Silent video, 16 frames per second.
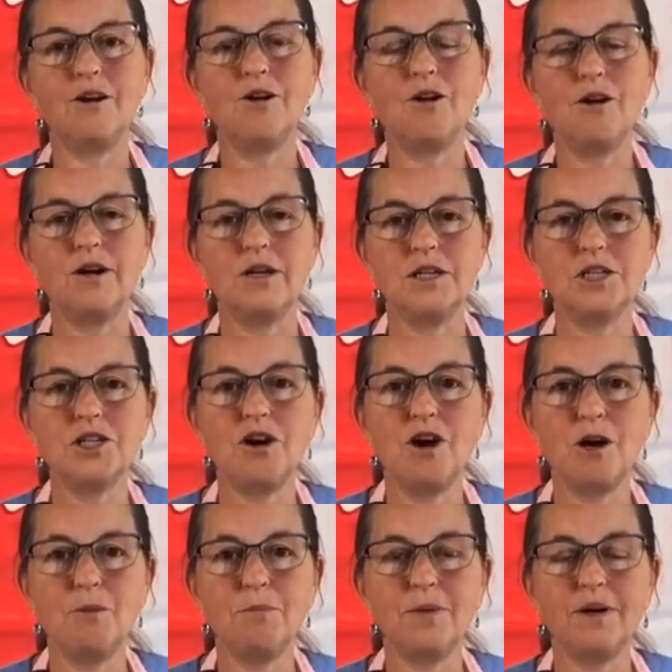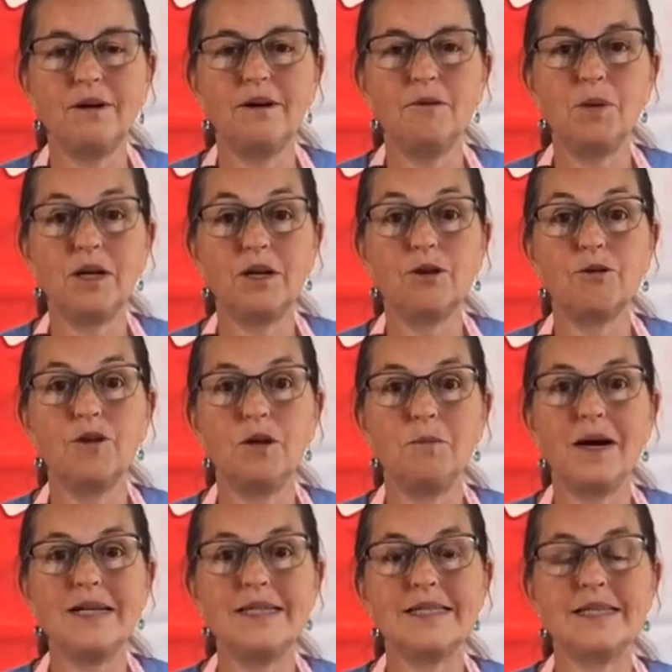on top, buttercream
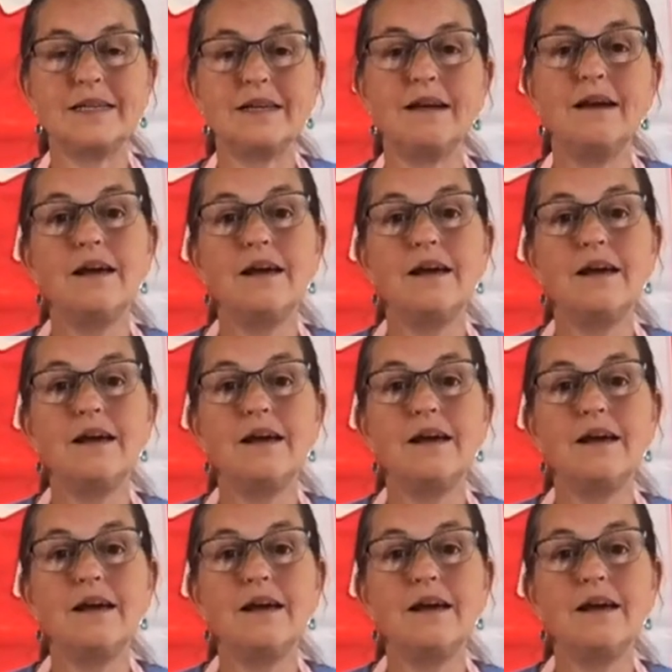icing,